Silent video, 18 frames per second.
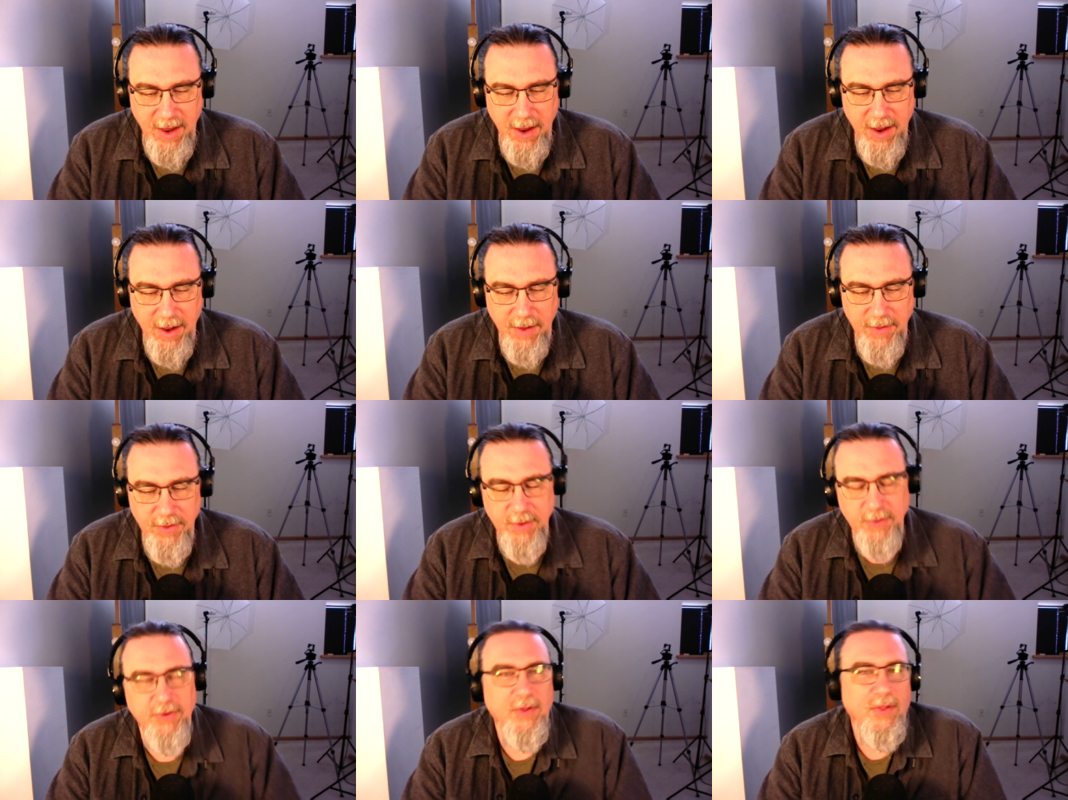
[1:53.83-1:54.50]

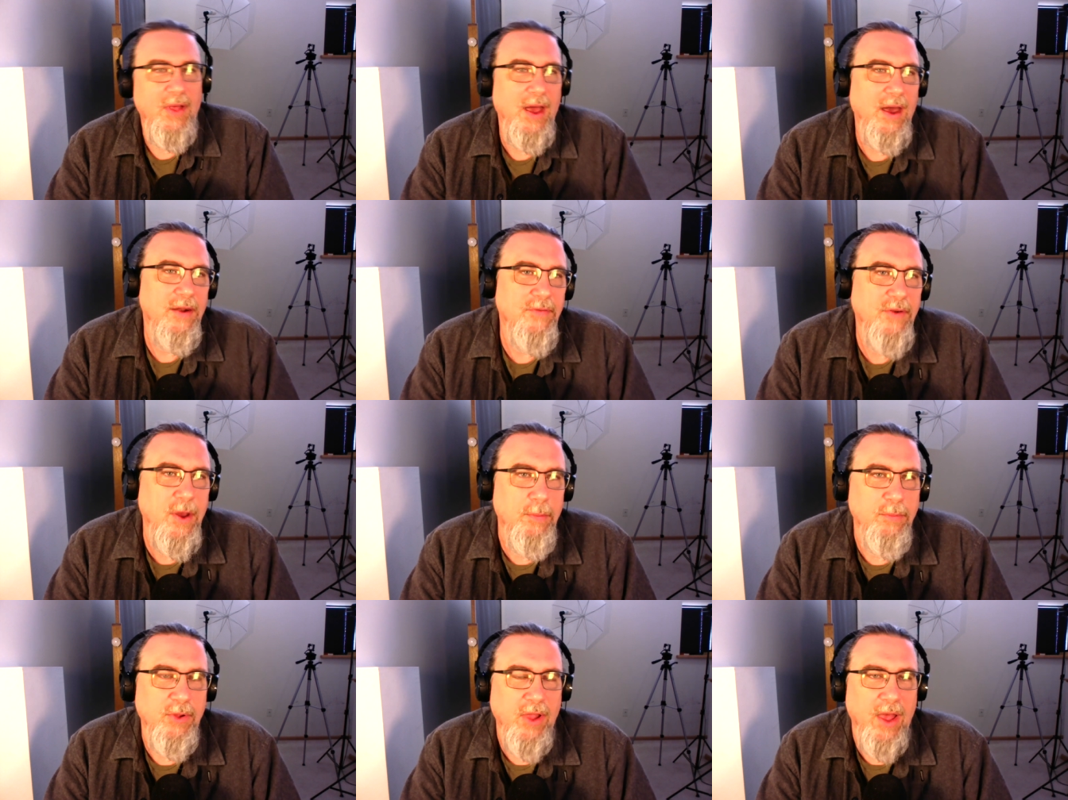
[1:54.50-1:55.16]
And there's a lot of
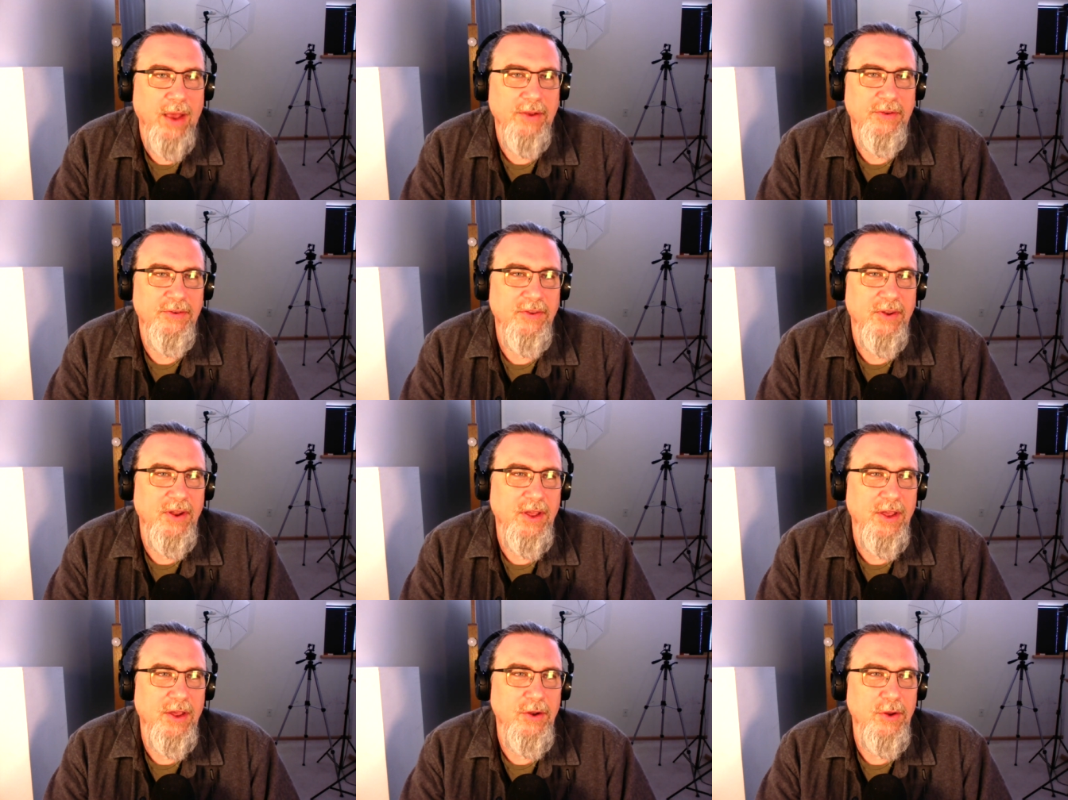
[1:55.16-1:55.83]

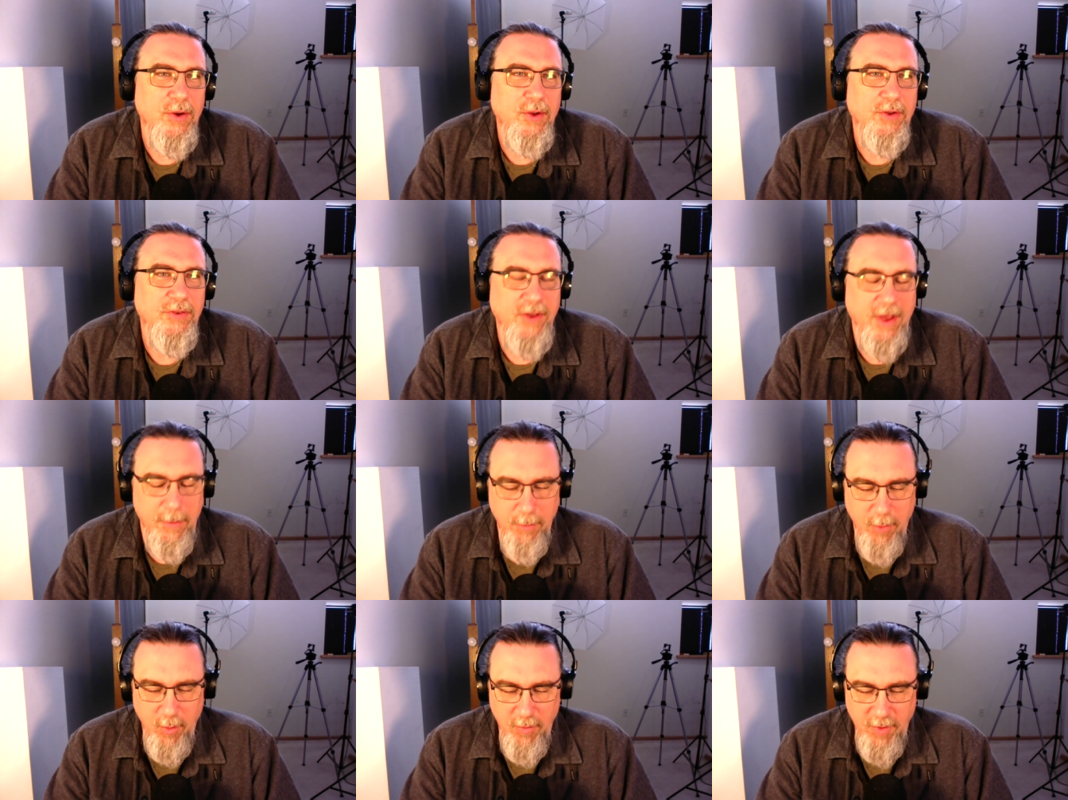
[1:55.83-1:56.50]
complexity and, you could
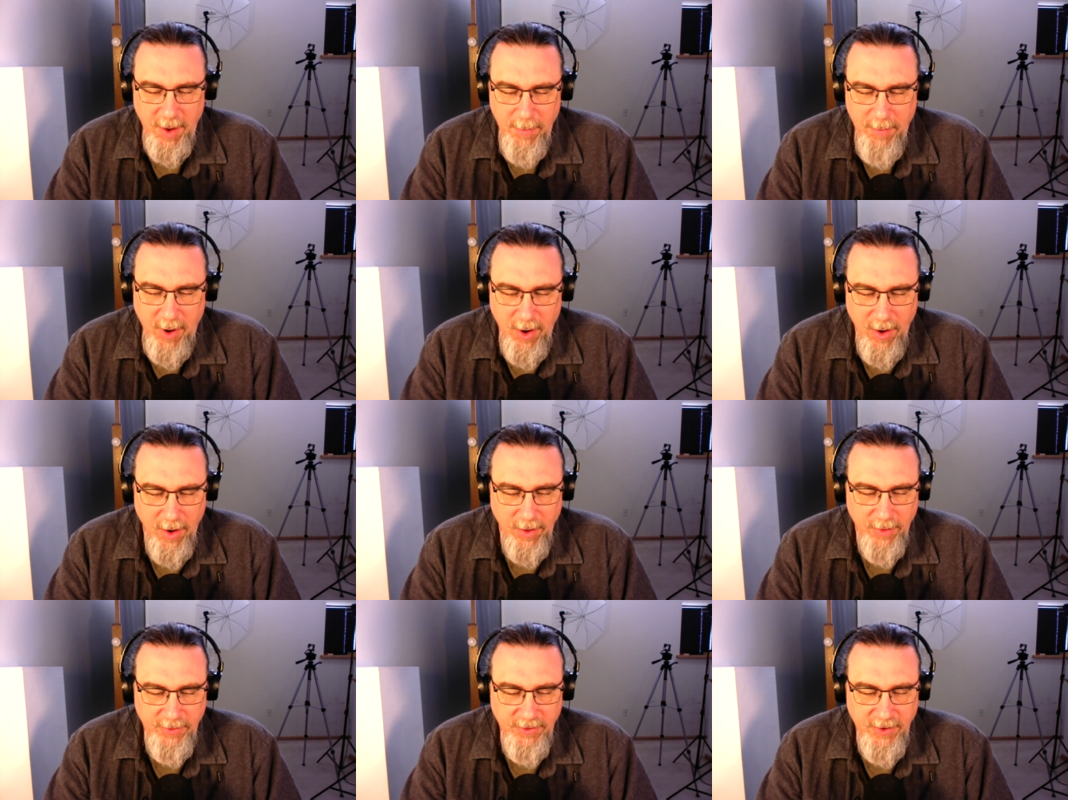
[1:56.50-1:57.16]
say, moving
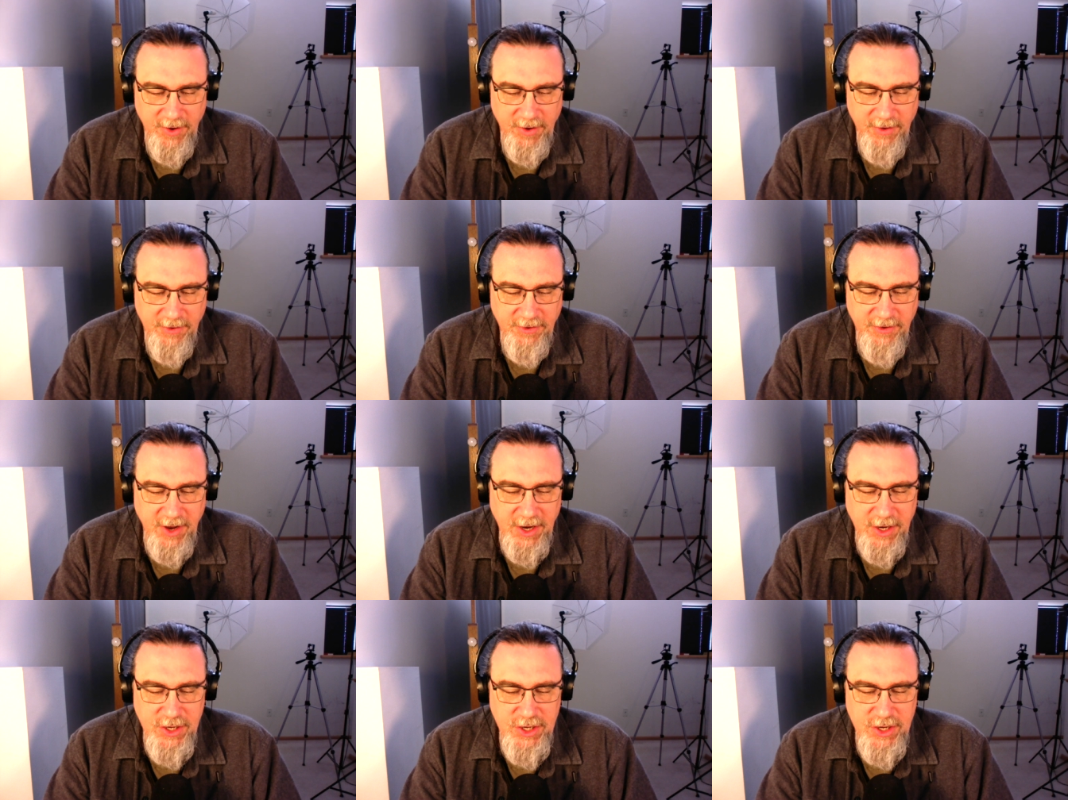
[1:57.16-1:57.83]
parts and
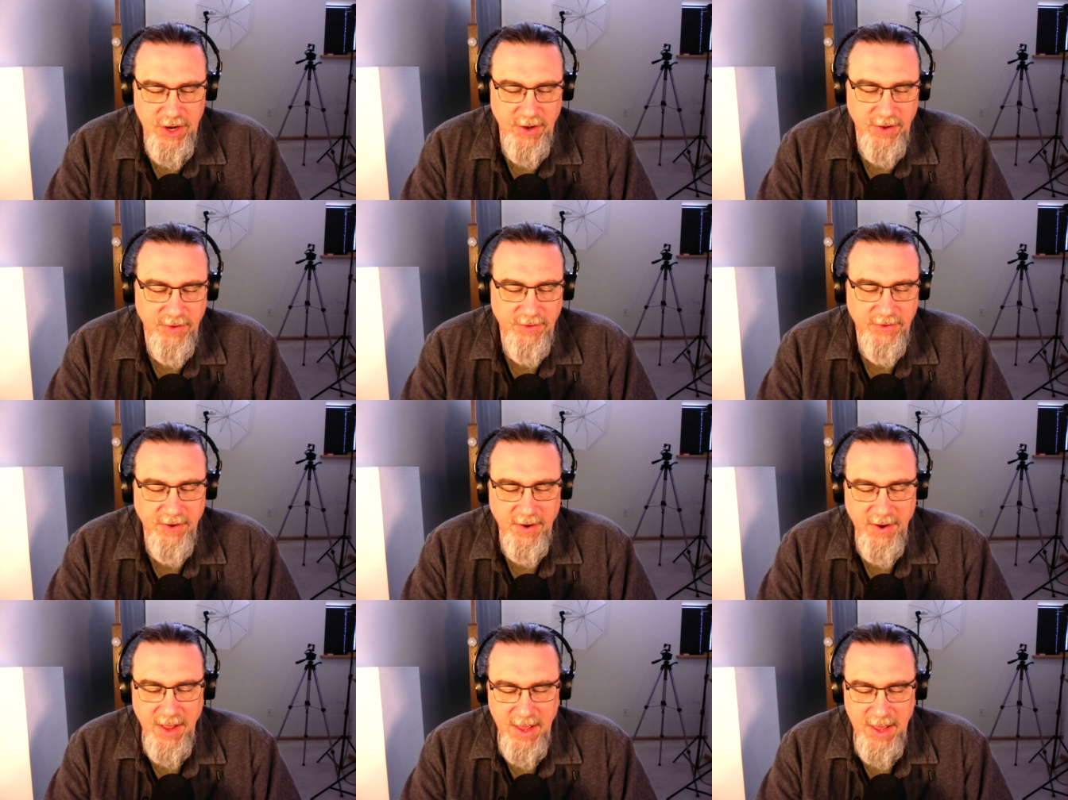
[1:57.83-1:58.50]
distinctions
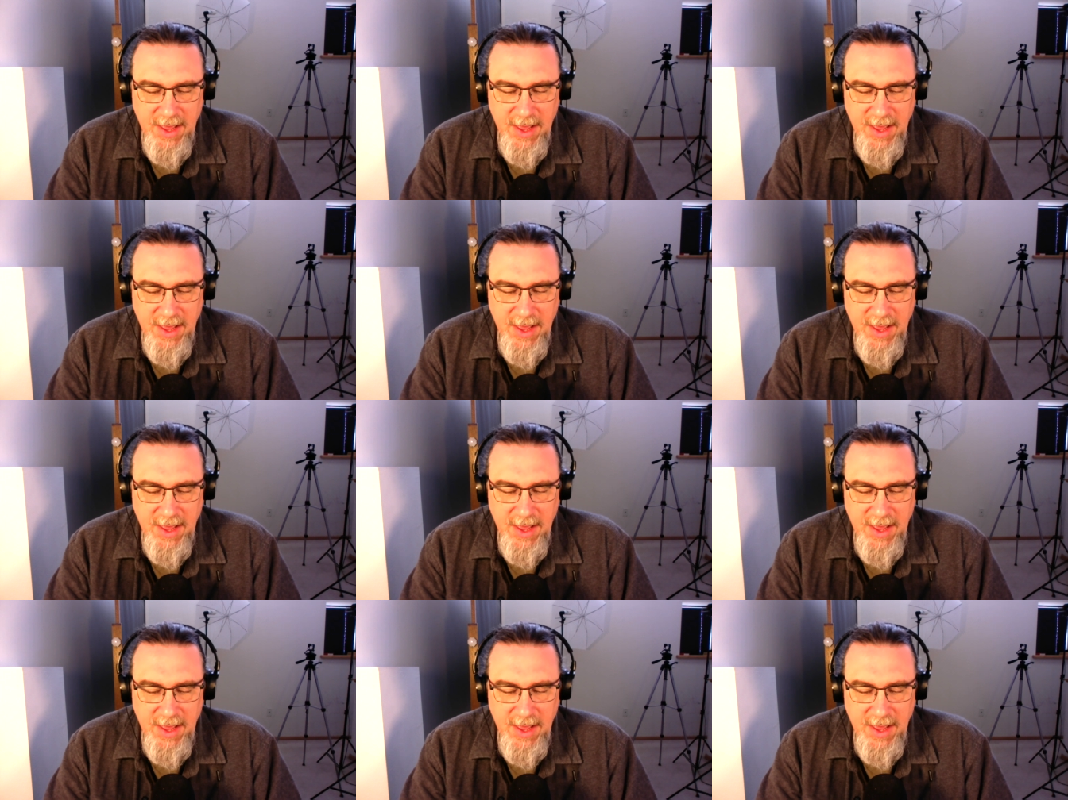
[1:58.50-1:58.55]
and